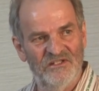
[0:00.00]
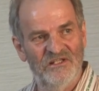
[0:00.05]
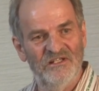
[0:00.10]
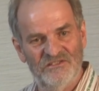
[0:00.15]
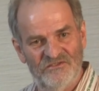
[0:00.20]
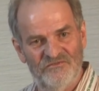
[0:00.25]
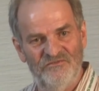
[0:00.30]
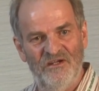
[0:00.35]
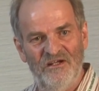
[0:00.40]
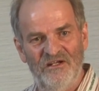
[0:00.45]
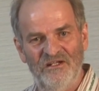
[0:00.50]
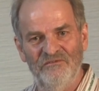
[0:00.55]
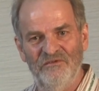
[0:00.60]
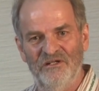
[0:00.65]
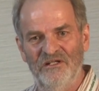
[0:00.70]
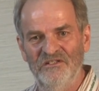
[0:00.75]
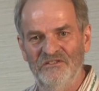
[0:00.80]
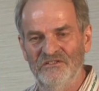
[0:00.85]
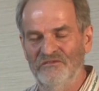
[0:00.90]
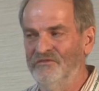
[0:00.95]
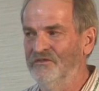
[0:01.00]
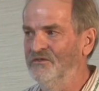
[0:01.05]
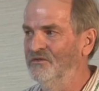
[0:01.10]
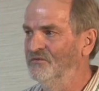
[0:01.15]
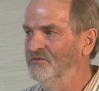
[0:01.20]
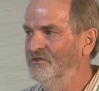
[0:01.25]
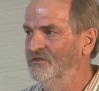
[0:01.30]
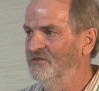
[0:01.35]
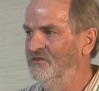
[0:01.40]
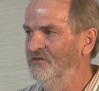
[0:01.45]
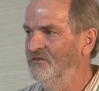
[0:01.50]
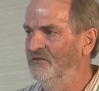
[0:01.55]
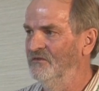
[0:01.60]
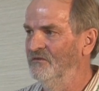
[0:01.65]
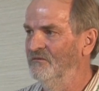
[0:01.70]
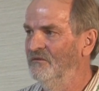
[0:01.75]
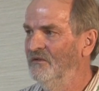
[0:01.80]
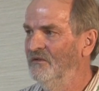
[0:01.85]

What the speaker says: It's very, very difficult to do.